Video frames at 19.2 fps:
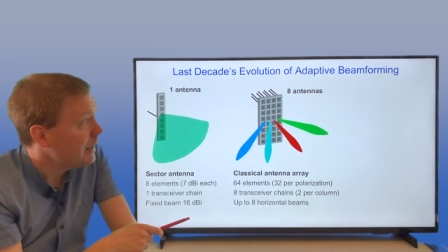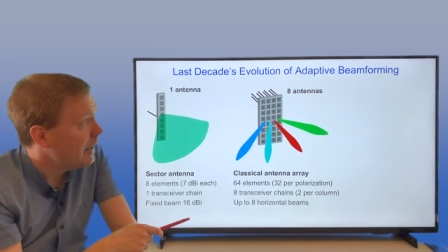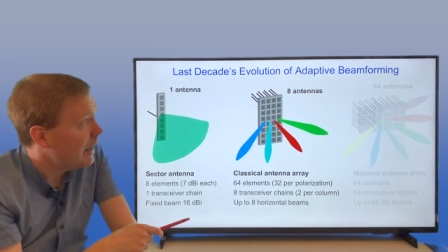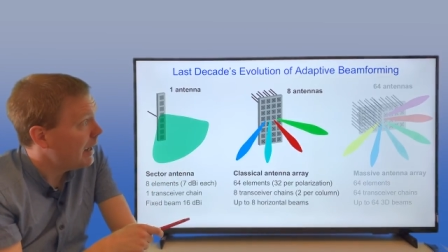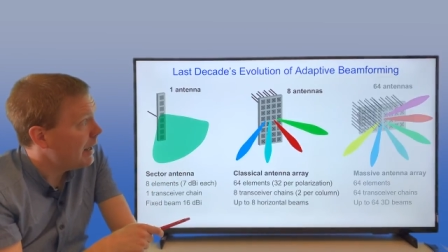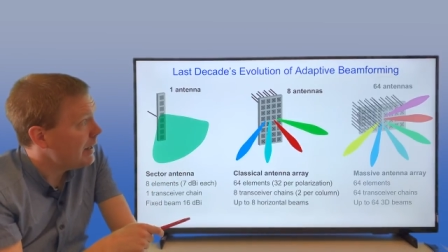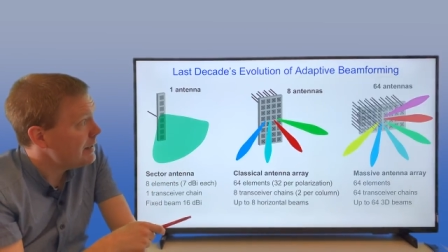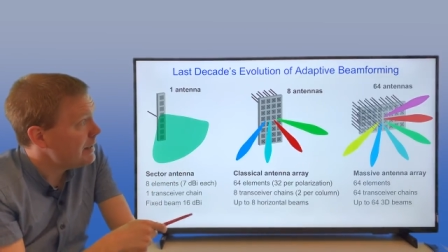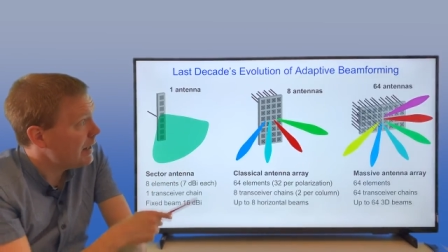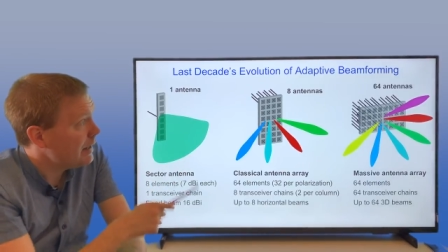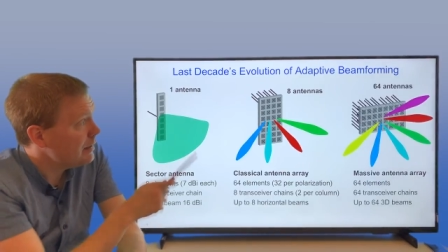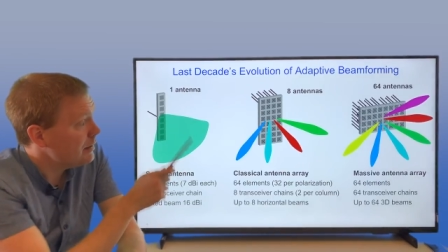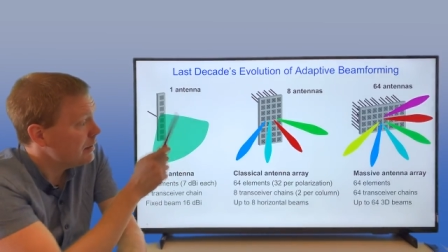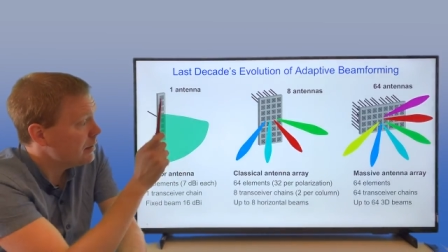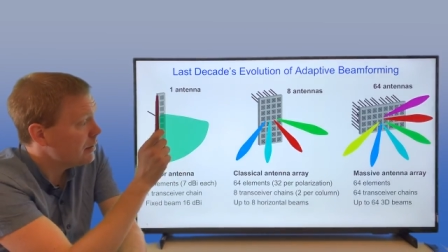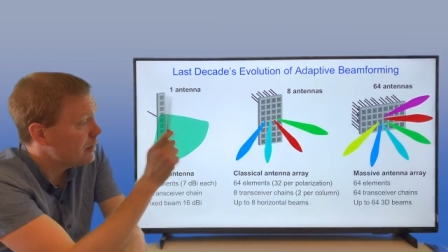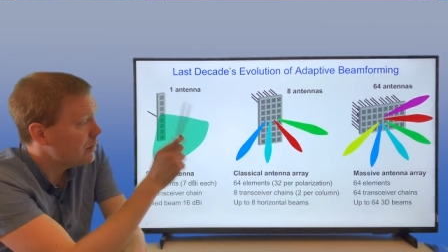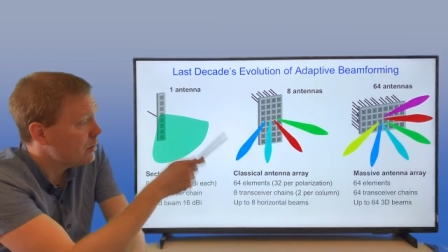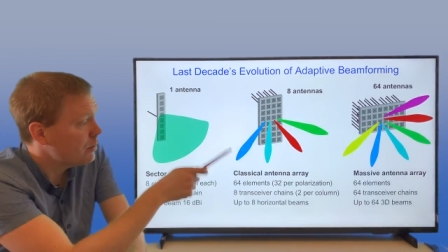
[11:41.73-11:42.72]
And then,
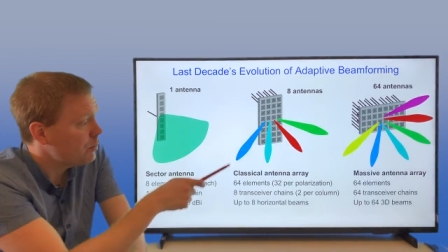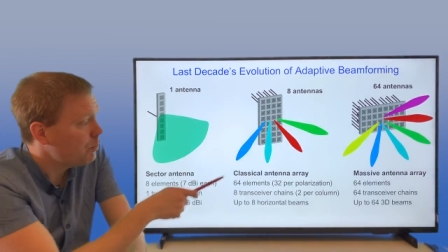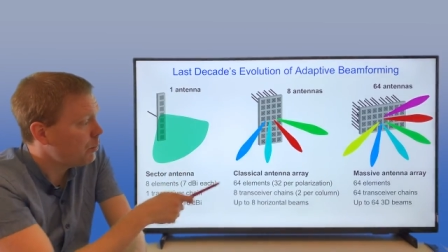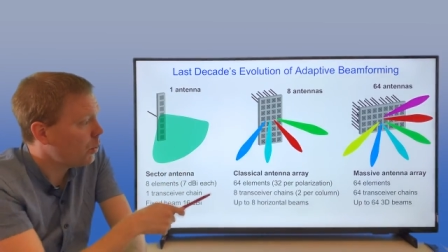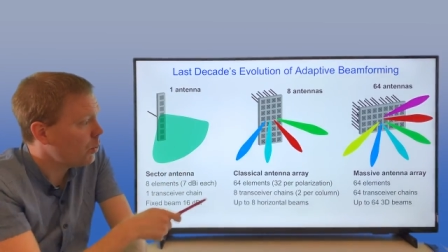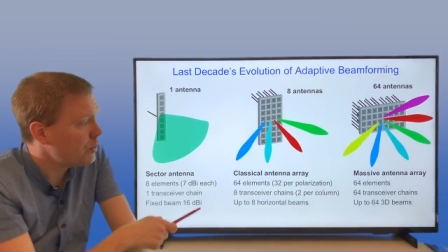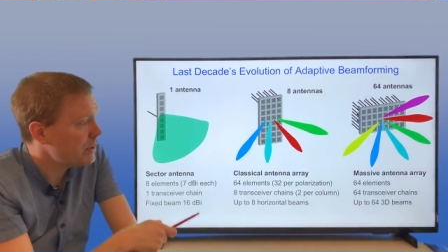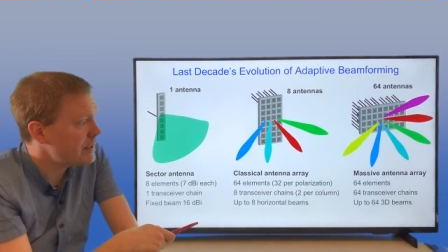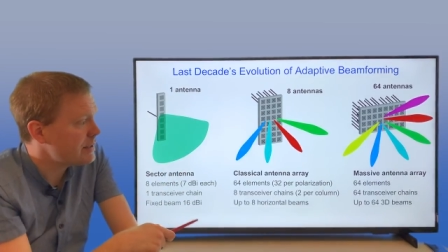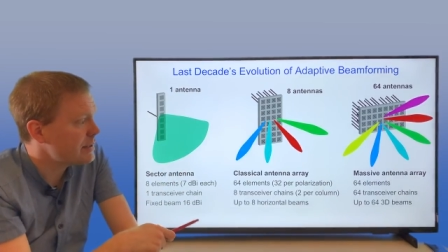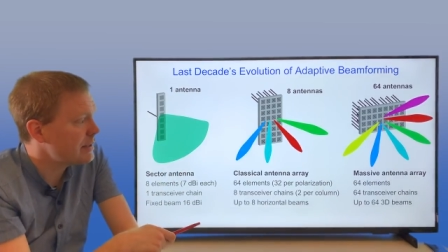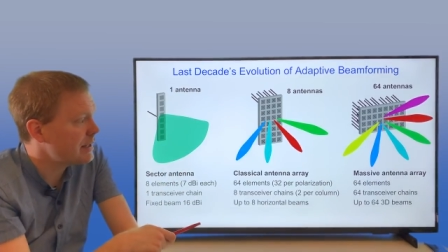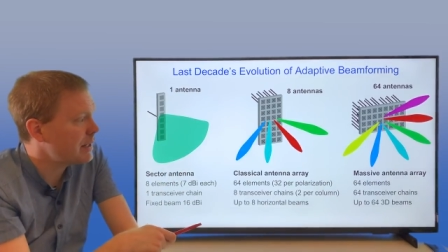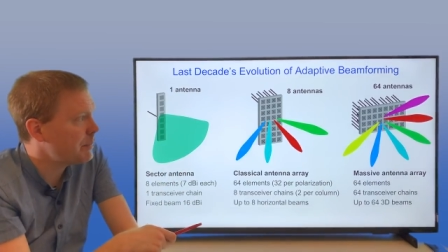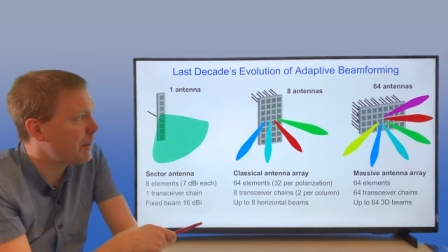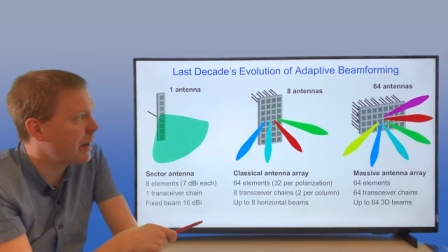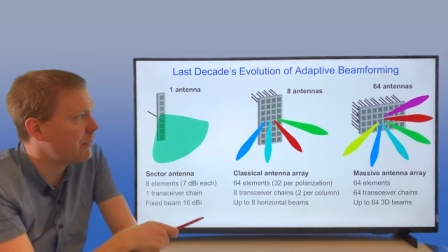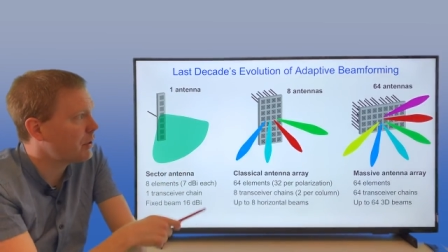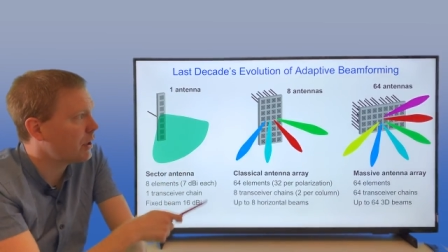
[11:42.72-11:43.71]
more
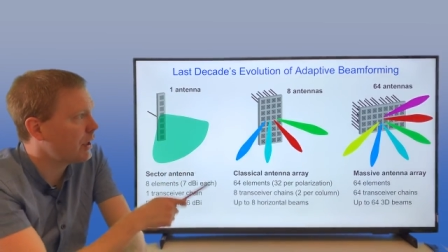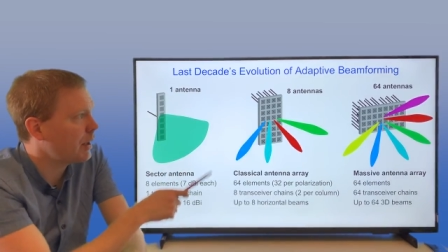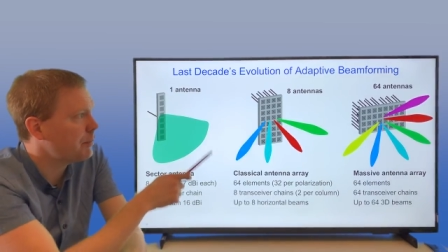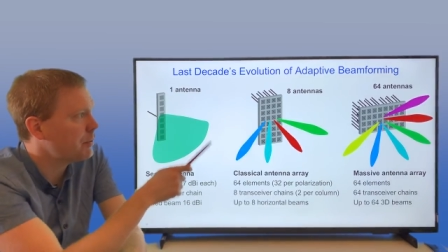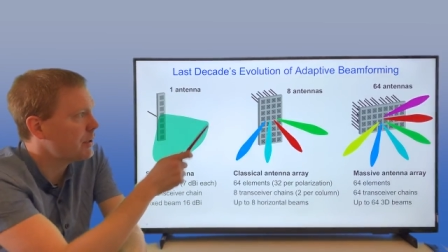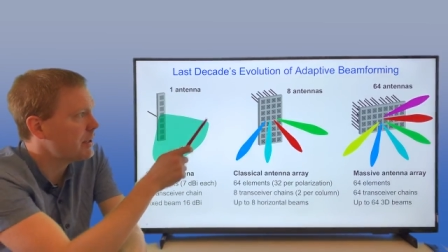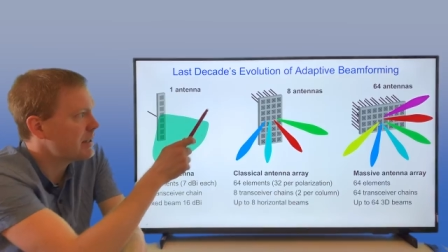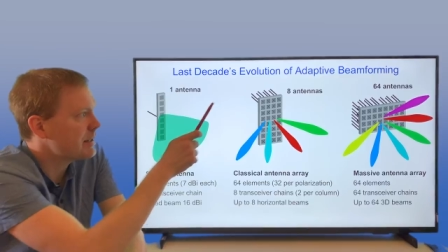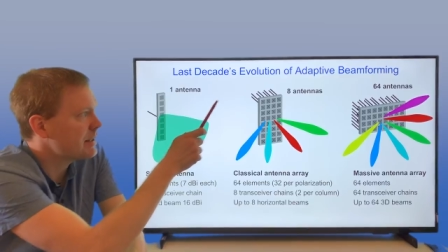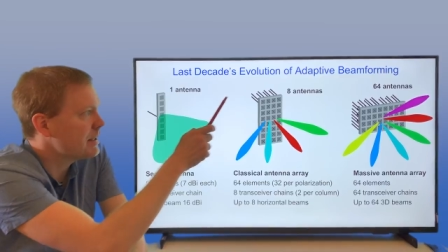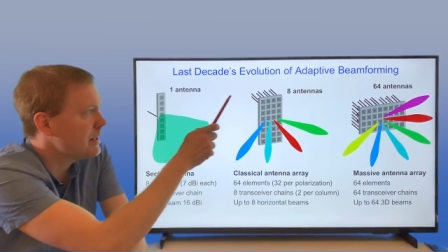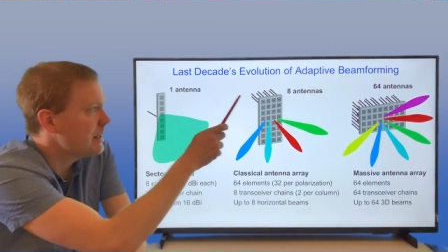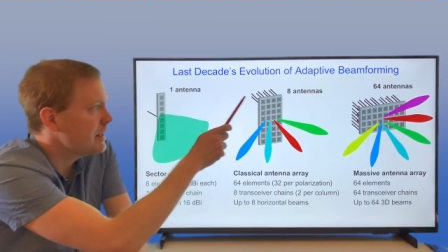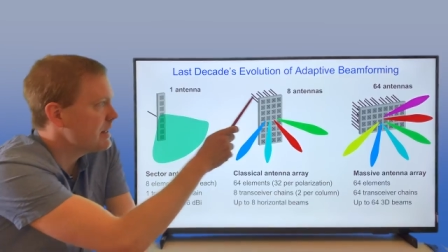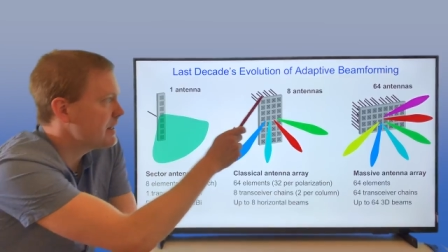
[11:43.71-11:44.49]
recently, we have gone up to this